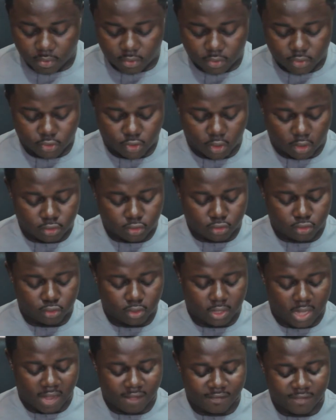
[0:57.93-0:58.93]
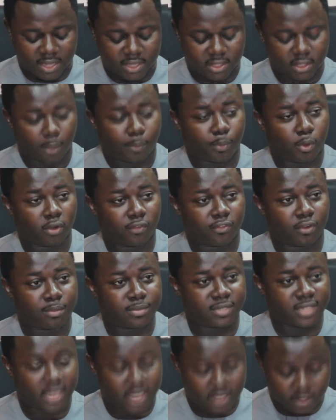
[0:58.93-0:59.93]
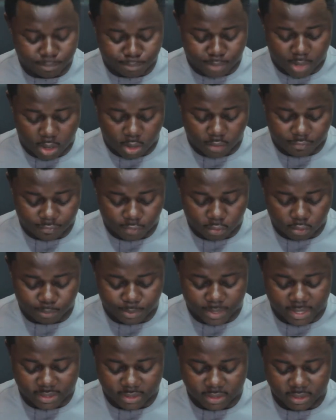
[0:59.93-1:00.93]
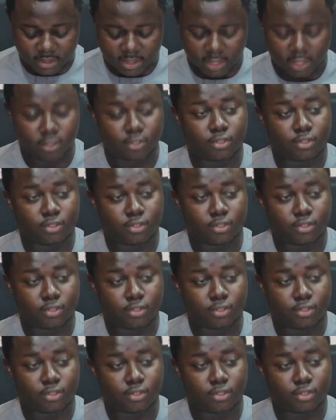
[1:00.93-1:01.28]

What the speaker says: sought to canvass support from certain powerful persons and